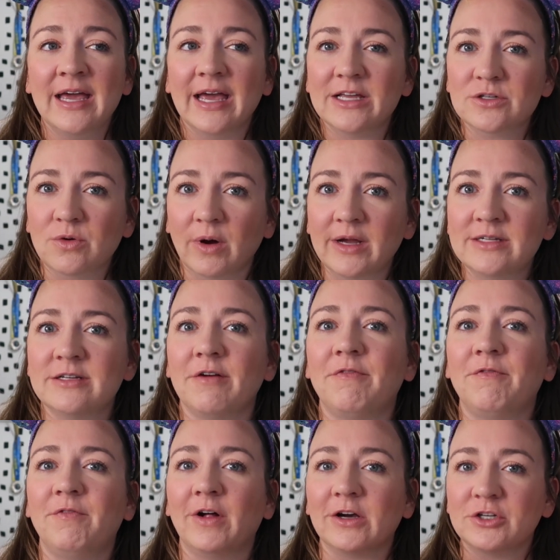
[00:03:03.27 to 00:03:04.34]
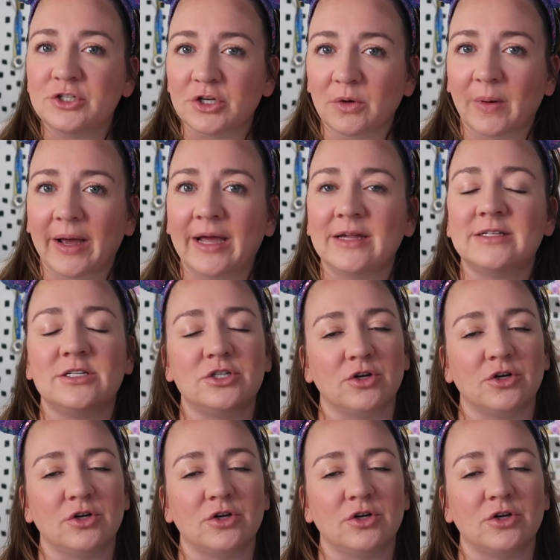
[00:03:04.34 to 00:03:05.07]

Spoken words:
is going to fluctuate